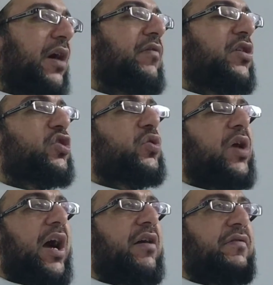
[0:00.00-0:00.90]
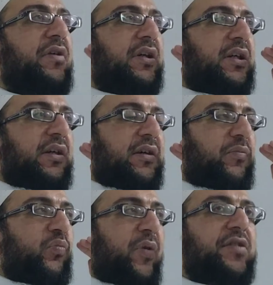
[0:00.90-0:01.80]
And so you have
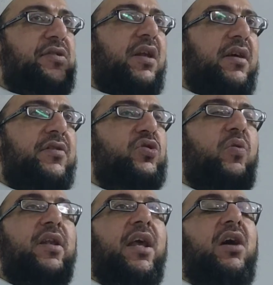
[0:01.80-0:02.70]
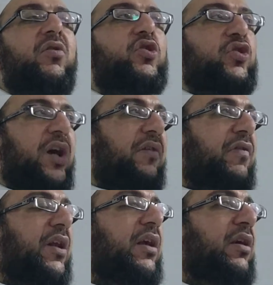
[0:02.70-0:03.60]
Westerners who are now
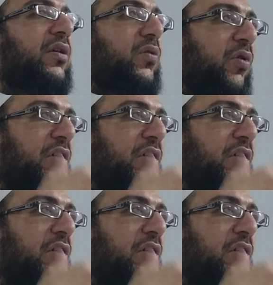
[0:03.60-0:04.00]
traveling all the way